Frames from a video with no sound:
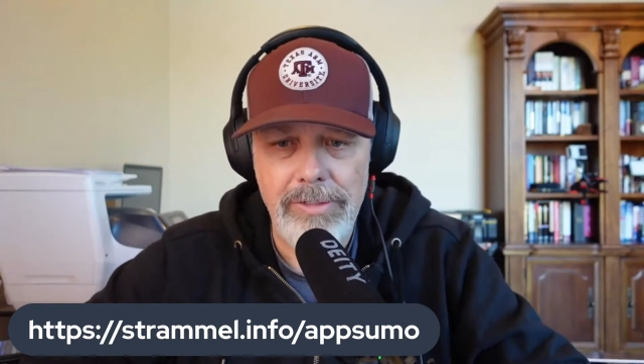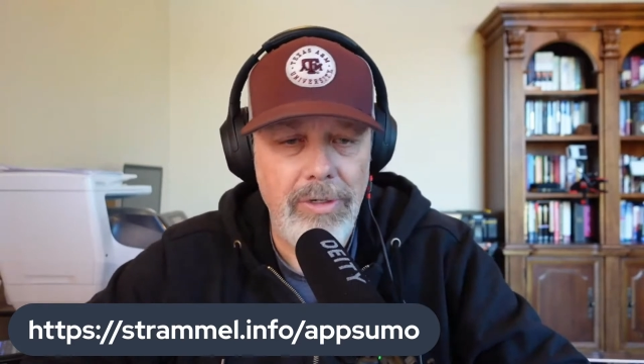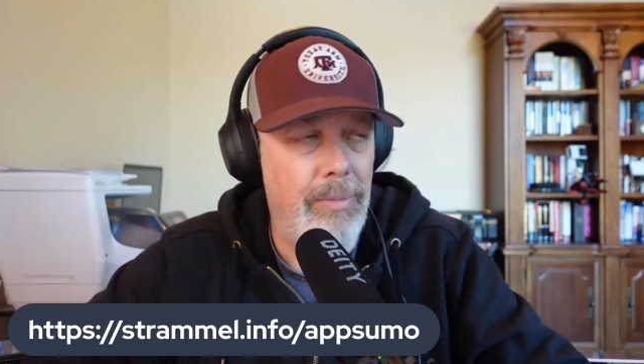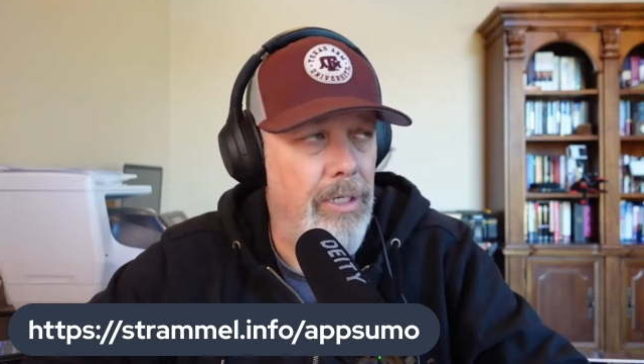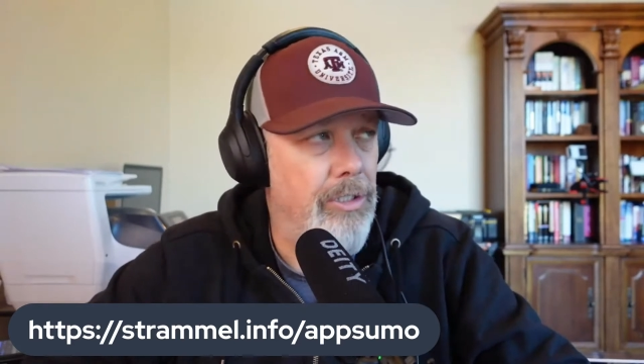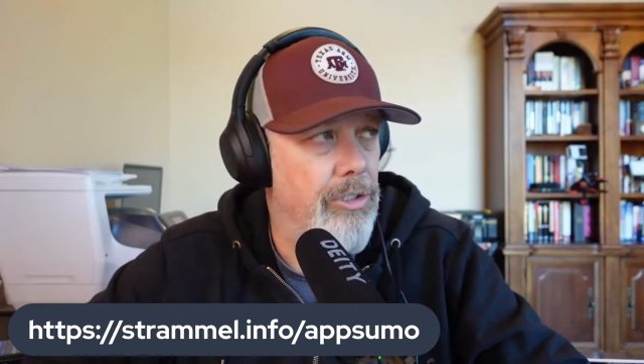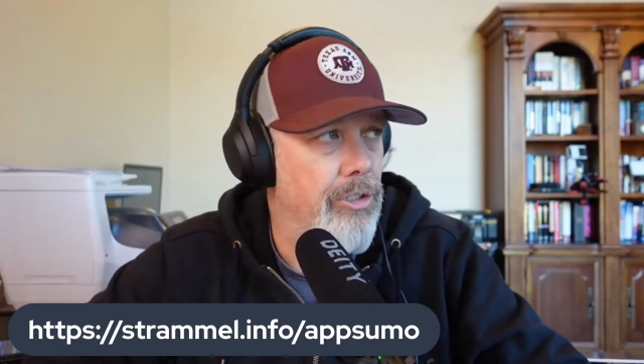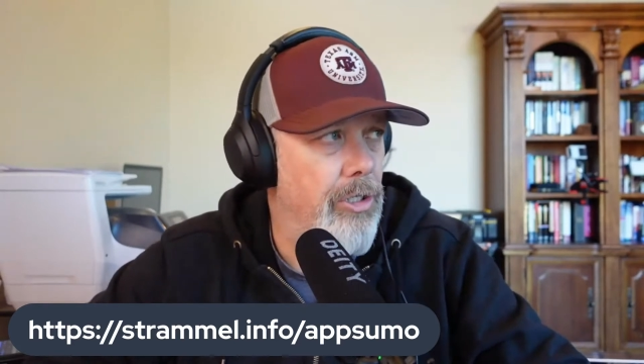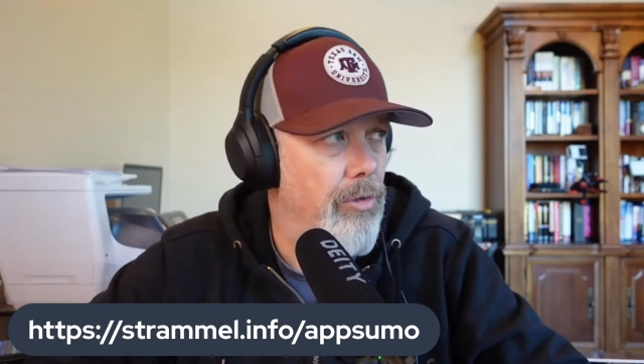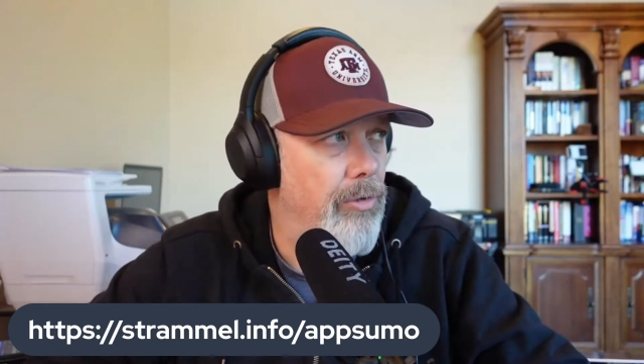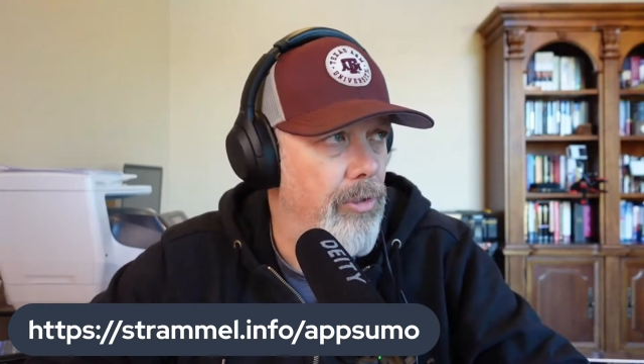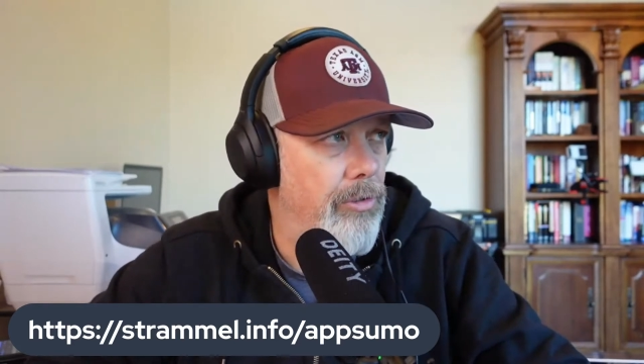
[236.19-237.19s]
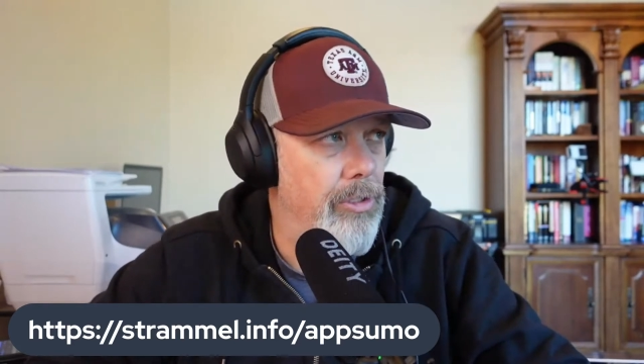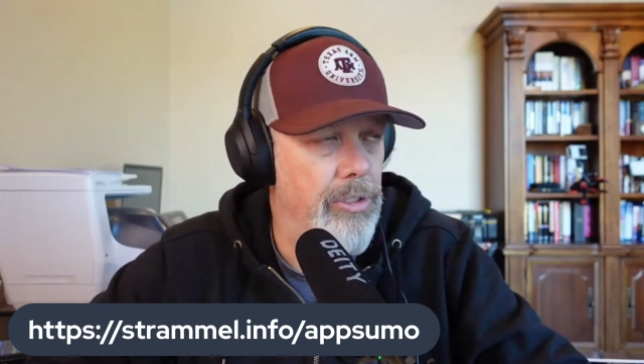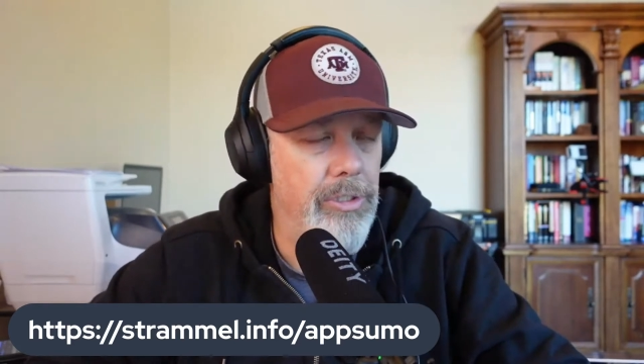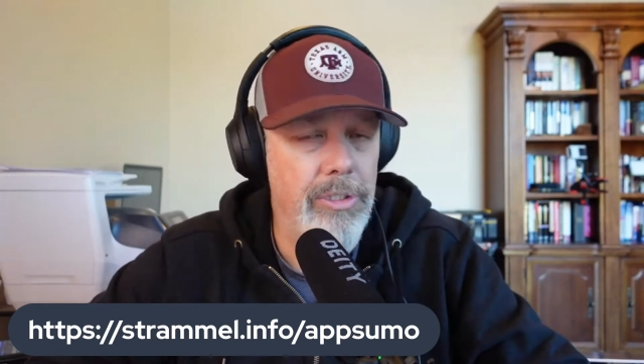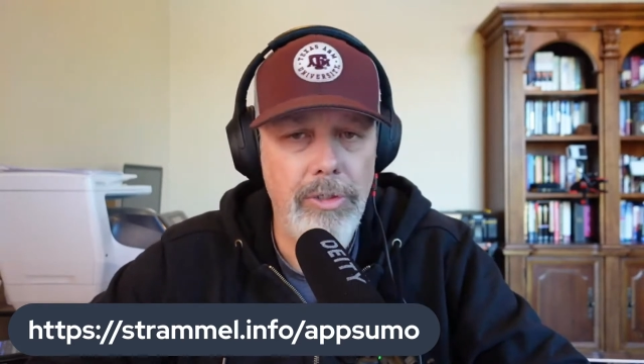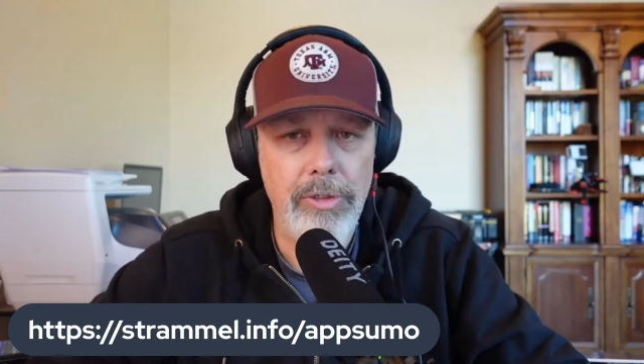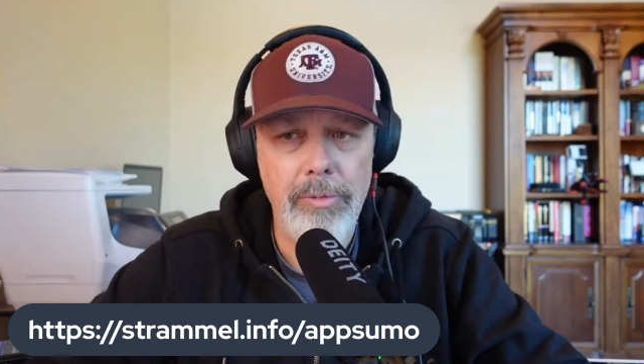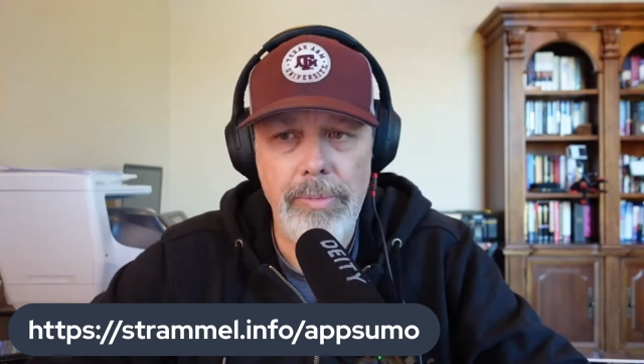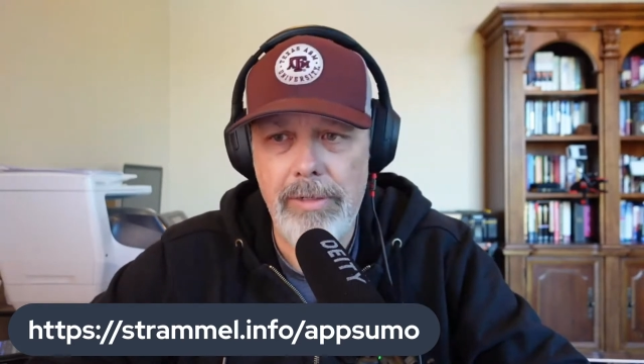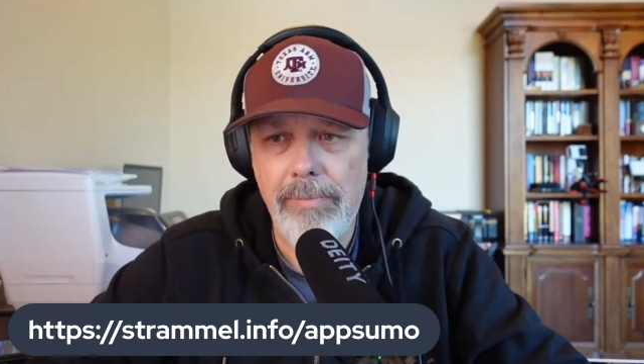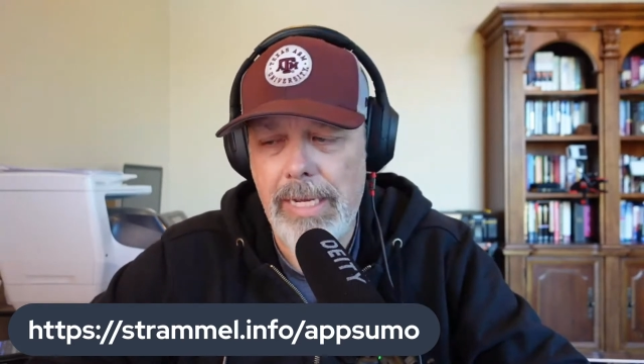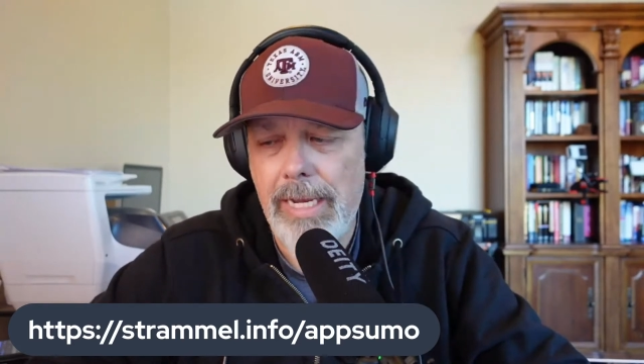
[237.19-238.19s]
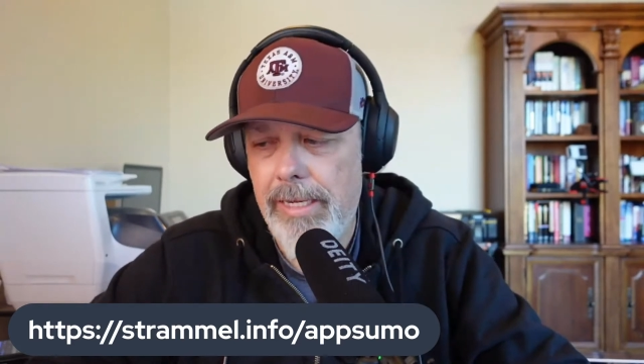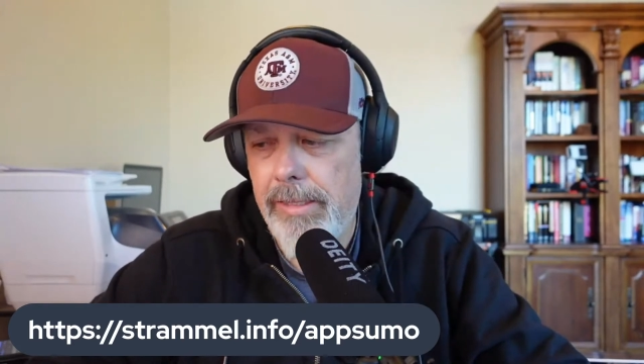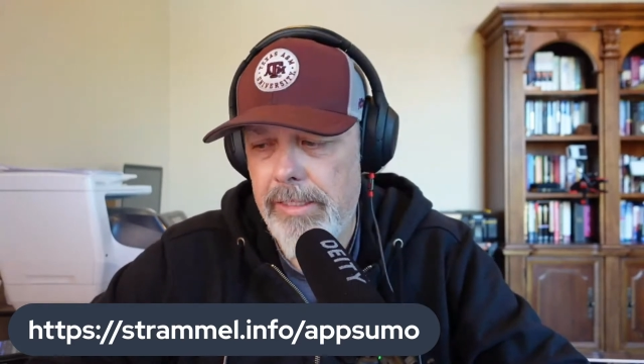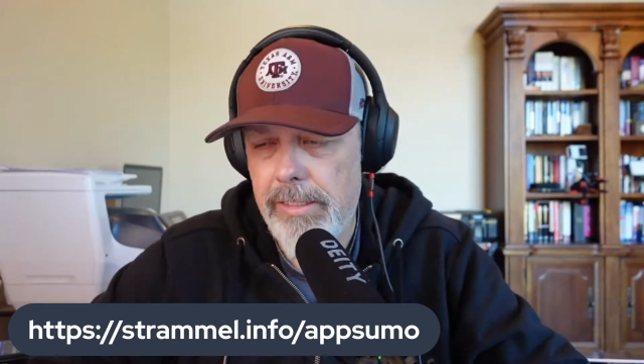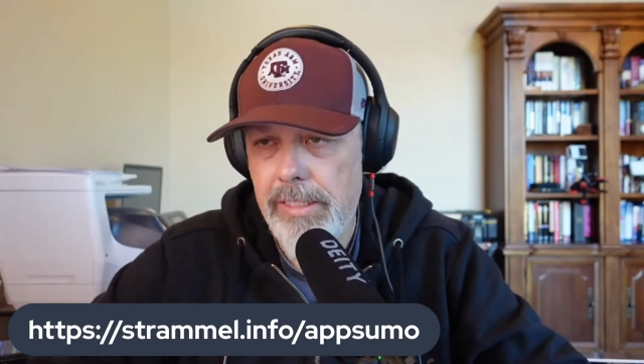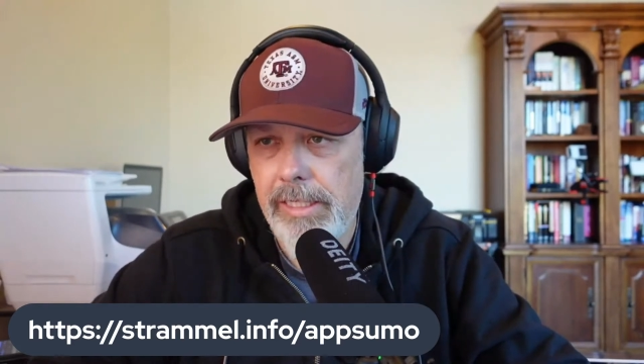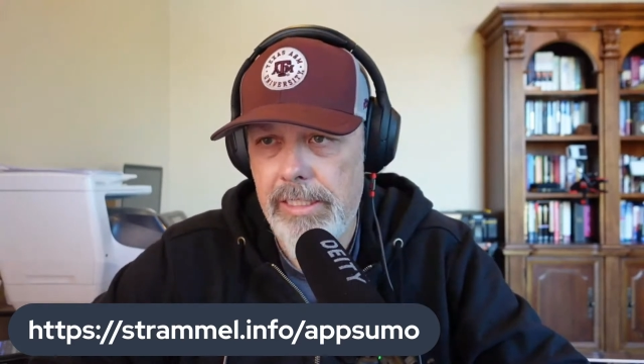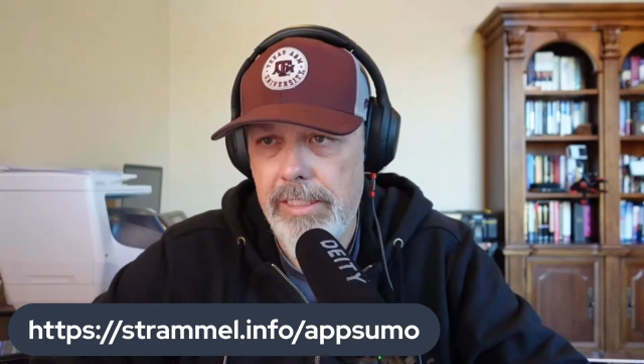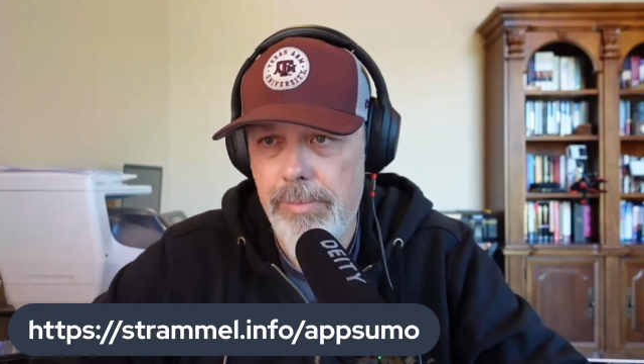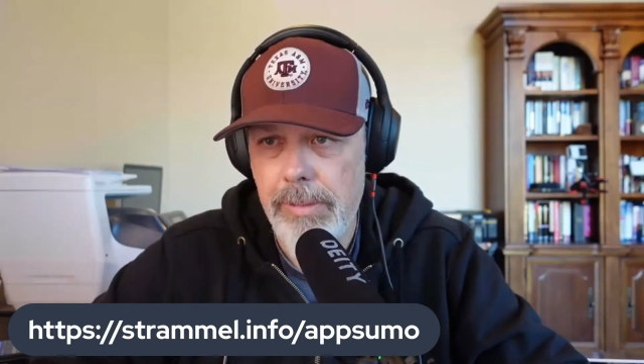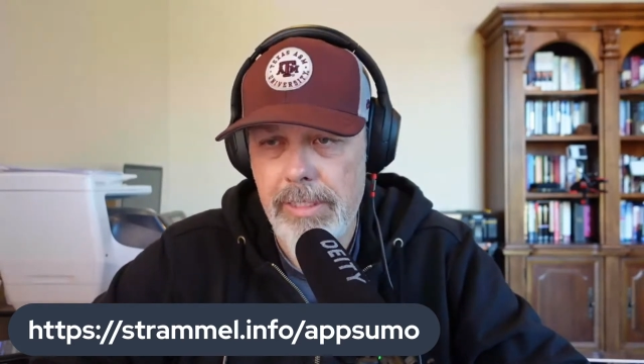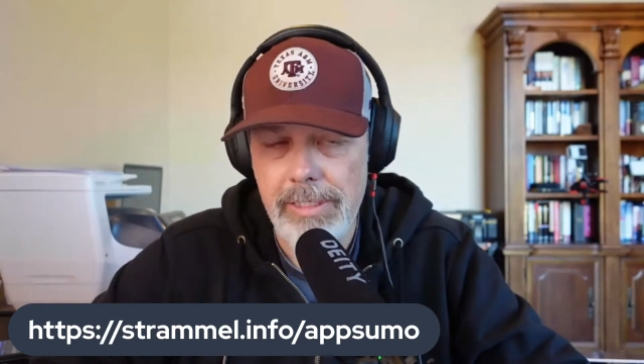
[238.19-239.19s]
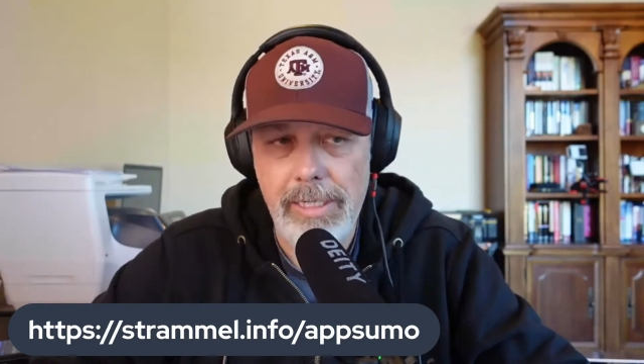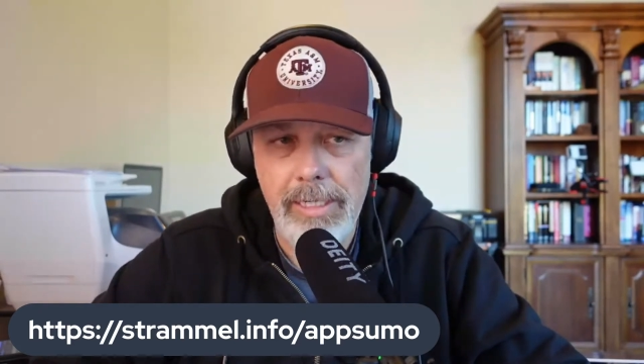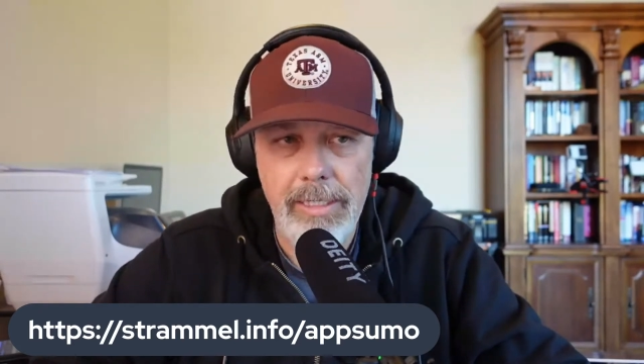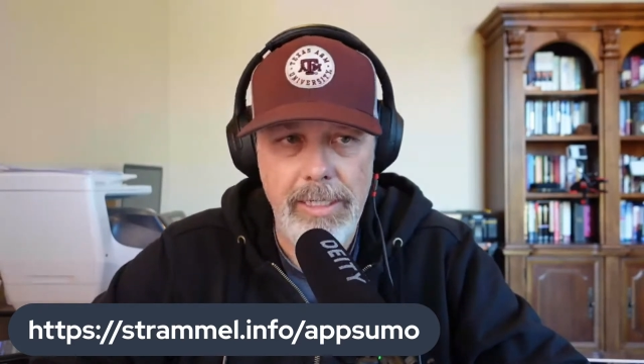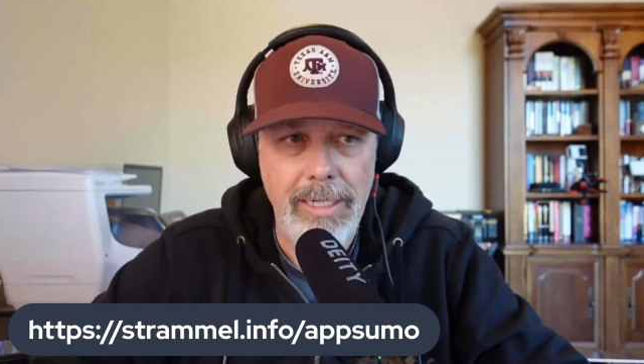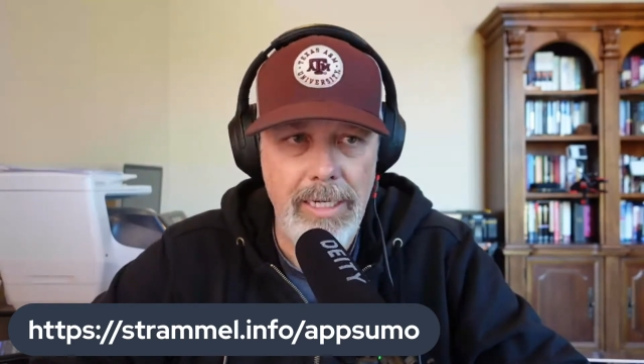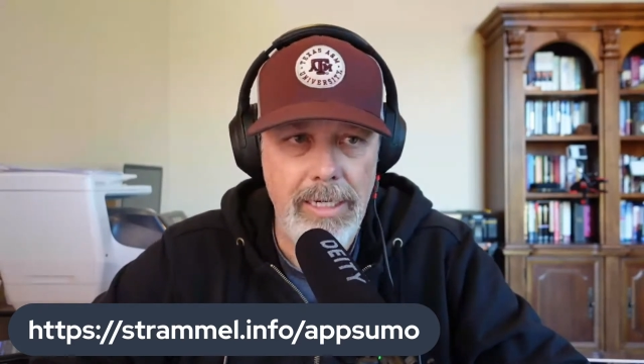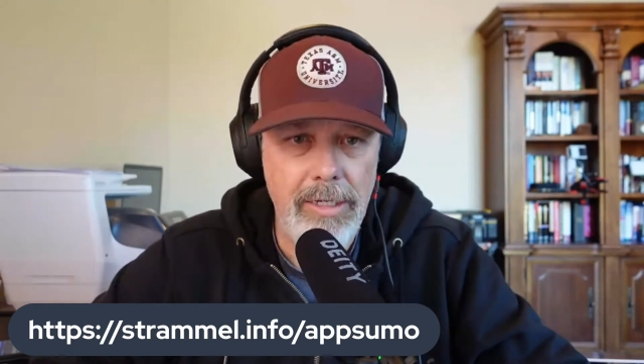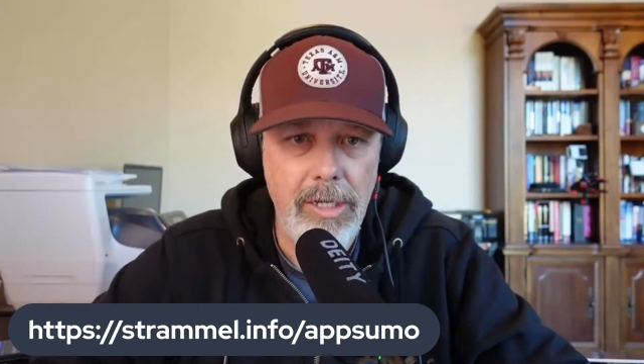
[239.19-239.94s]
So I'm going to show you just a little bit of behind the scenes because I need to get it